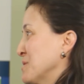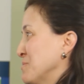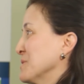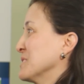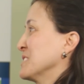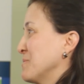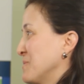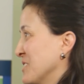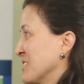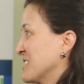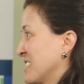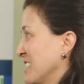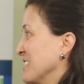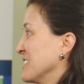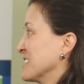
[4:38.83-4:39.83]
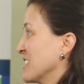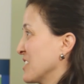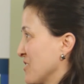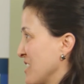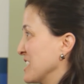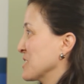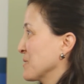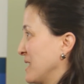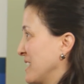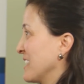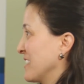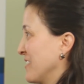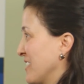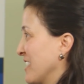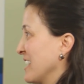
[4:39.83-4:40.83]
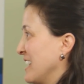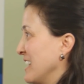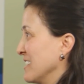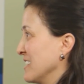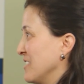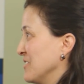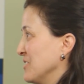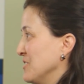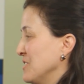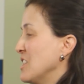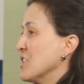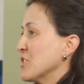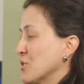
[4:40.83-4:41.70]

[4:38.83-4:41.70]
to build up their skills and graduate at a very high level.